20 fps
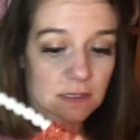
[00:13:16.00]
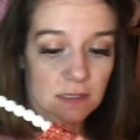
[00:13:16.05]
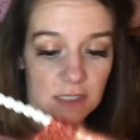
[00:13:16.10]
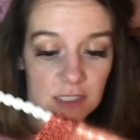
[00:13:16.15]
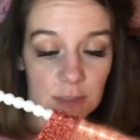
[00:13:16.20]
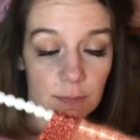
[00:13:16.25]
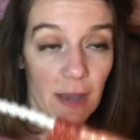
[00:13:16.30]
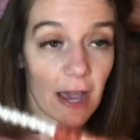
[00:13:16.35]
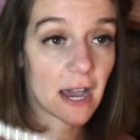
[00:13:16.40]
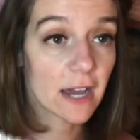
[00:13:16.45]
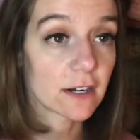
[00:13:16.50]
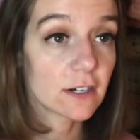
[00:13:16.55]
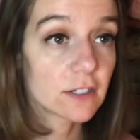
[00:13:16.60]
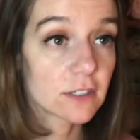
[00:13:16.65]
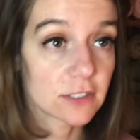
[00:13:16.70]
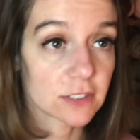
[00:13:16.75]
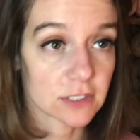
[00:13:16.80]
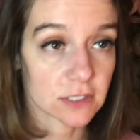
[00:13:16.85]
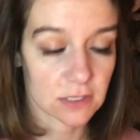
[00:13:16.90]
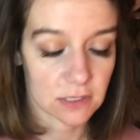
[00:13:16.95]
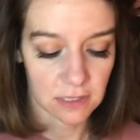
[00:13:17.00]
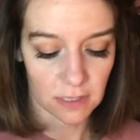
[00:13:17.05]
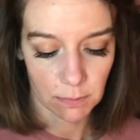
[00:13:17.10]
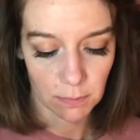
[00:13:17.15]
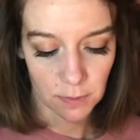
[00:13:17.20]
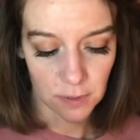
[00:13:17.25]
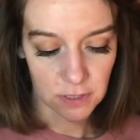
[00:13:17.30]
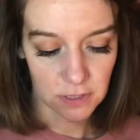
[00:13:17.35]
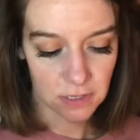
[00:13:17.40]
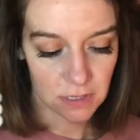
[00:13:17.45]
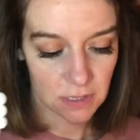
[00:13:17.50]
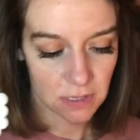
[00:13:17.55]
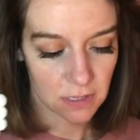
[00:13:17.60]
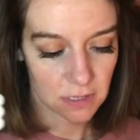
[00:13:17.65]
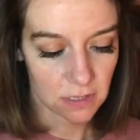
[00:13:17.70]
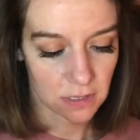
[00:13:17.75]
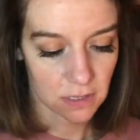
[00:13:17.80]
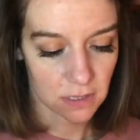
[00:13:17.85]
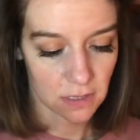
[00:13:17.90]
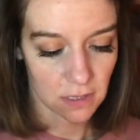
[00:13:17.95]
This pattern is simple
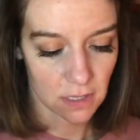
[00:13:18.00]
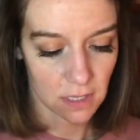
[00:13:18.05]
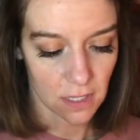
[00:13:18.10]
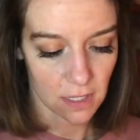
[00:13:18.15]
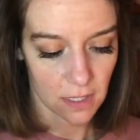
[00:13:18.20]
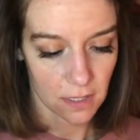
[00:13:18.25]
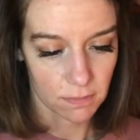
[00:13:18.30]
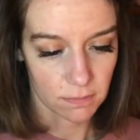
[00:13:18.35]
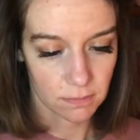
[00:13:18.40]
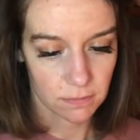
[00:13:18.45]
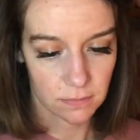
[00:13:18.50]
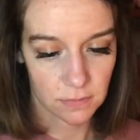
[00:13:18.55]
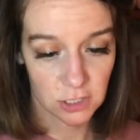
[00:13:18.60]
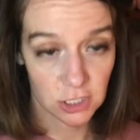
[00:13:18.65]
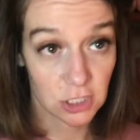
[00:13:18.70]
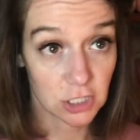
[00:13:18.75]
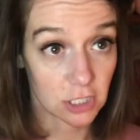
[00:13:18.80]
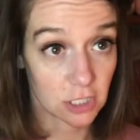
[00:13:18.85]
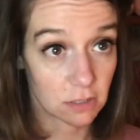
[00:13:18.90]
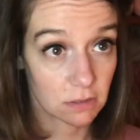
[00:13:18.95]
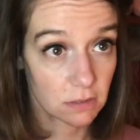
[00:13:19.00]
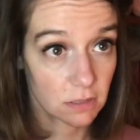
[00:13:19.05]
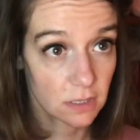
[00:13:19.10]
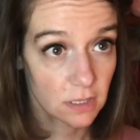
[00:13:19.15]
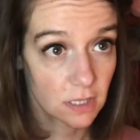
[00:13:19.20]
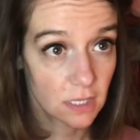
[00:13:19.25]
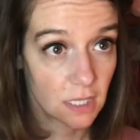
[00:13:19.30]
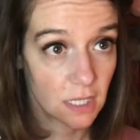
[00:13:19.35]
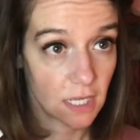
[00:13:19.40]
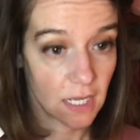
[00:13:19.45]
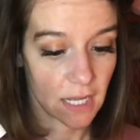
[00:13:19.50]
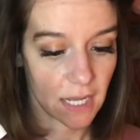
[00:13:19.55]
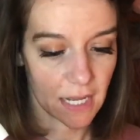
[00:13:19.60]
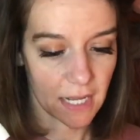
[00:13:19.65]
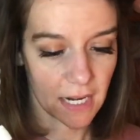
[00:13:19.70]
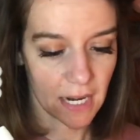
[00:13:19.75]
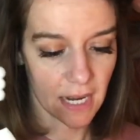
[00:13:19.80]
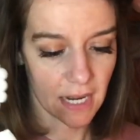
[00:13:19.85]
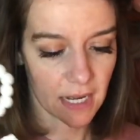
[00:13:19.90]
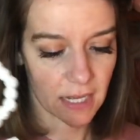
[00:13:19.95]
to do.
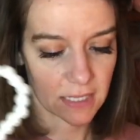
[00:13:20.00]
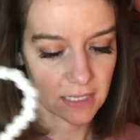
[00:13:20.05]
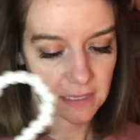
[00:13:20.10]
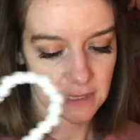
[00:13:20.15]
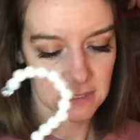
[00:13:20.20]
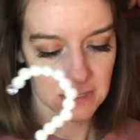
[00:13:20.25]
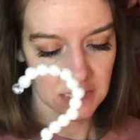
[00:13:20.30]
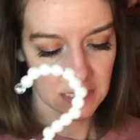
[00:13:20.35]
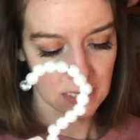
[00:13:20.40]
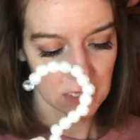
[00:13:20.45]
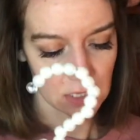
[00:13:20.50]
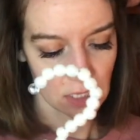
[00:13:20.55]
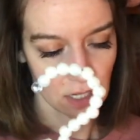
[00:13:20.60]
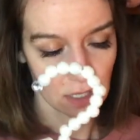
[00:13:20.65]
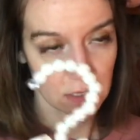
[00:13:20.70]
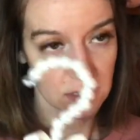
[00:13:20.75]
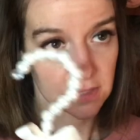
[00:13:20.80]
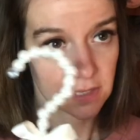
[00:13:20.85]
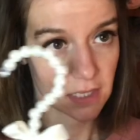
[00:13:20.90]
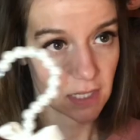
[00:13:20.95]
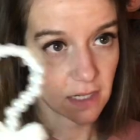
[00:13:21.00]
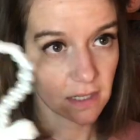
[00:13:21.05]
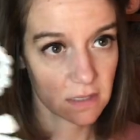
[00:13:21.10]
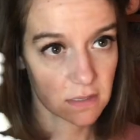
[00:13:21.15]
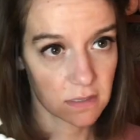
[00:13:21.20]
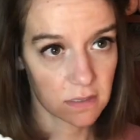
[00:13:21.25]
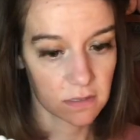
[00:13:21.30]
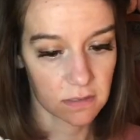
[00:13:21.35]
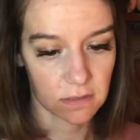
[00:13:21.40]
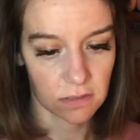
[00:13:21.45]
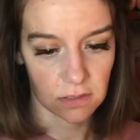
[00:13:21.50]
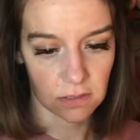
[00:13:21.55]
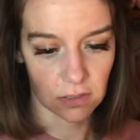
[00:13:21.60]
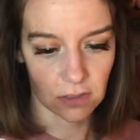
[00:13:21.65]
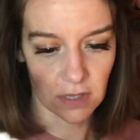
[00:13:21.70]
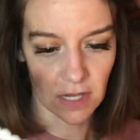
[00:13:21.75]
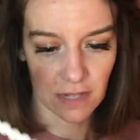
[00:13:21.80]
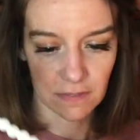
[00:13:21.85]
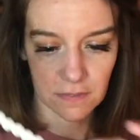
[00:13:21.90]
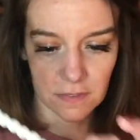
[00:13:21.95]
It's intarsia, so
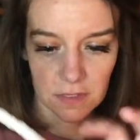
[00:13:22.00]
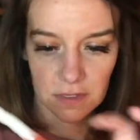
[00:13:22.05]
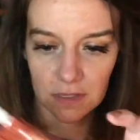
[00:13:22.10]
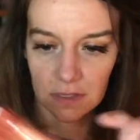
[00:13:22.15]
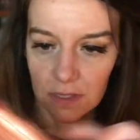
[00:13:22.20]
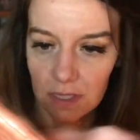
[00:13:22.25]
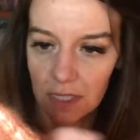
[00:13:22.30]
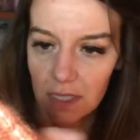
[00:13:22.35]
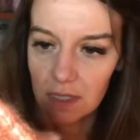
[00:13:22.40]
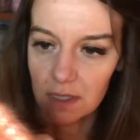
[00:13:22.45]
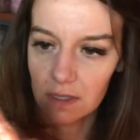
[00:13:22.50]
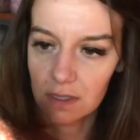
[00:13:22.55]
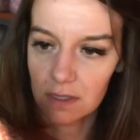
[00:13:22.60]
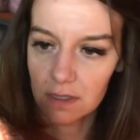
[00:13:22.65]
you have to you